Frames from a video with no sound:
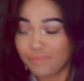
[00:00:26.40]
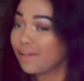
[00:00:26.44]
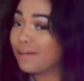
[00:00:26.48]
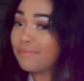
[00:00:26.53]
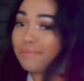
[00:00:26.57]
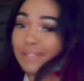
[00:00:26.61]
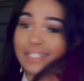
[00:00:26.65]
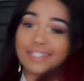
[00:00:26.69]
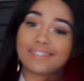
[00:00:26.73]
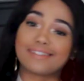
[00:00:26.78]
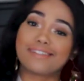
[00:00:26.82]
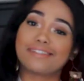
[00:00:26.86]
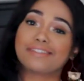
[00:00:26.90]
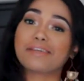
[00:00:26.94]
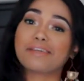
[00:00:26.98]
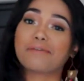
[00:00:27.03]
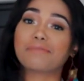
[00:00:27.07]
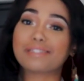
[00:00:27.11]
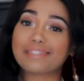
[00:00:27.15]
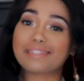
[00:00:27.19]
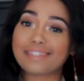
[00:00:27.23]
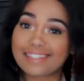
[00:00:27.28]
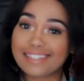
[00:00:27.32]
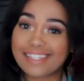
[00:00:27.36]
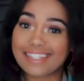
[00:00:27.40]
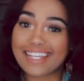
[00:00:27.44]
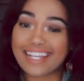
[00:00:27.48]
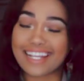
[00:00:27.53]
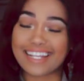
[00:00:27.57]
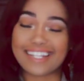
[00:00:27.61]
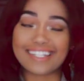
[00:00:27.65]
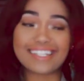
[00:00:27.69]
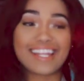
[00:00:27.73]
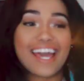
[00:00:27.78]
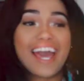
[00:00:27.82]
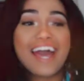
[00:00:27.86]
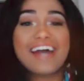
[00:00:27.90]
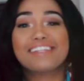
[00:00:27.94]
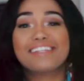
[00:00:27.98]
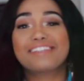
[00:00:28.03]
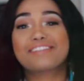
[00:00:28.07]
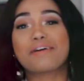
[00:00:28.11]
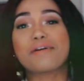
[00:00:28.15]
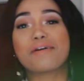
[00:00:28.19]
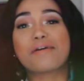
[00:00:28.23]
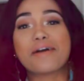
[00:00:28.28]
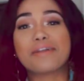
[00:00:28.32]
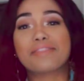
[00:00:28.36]
I mean, since I was a teen.
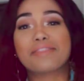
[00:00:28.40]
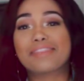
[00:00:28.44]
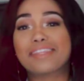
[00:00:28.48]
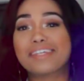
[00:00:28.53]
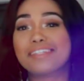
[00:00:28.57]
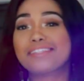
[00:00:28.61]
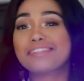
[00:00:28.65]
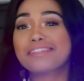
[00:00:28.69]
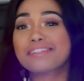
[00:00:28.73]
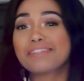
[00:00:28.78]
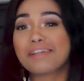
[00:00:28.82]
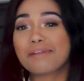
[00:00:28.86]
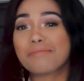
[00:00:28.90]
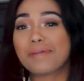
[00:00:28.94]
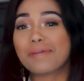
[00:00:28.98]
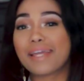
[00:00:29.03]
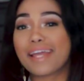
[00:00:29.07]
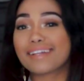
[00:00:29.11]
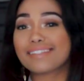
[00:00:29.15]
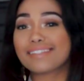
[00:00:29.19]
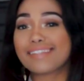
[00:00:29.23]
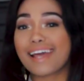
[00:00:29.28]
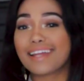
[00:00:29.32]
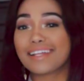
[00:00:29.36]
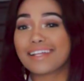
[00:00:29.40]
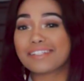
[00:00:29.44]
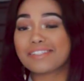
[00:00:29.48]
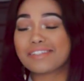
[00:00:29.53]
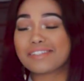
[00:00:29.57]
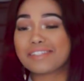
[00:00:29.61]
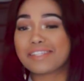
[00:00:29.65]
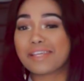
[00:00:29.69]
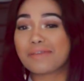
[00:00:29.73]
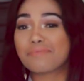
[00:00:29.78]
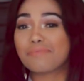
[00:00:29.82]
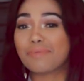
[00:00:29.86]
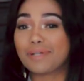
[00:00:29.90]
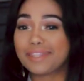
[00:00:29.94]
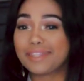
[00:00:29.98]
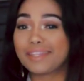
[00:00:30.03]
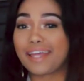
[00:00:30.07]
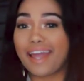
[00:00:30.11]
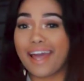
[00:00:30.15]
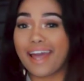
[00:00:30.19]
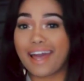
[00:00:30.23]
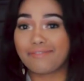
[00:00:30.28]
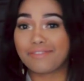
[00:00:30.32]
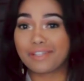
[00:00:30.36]
So this is going to be exciting to see
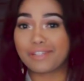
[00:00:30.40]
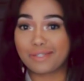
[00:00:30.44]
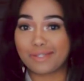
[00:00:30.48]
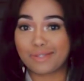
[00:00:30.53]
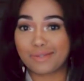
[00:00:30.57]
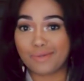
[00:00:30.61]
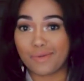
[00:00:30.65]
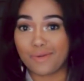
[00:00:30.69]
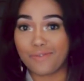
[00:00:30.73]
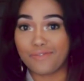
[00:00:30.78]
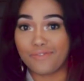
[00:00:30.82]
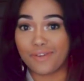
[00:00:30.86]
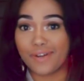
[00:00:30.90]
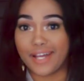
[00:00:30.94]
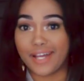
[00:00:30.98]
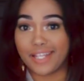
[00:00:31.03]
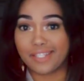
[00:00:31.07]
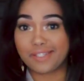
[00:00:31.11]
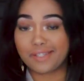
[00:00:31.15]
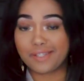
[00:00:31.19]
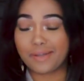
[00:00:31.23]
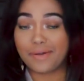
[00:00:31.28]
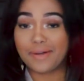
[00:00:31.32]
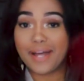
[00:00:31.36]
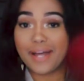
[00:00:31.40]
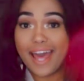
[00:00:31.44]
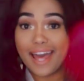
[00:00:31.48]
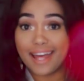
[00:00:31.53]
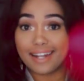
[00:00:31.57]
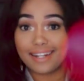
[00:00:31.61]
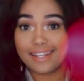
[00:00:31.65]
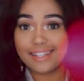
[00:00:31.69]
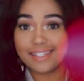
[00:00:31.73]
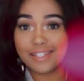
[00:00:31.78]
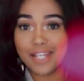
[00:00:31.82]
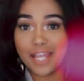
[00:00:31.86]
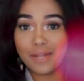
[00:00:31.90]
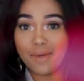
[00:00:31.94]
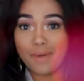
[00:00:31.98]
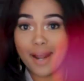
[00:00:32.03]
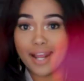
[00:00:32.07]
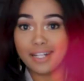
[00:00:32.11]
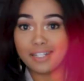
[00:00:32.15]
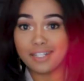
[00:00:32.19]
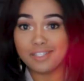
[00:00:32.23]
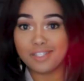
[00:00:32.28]
what they have in store for us. So let's get right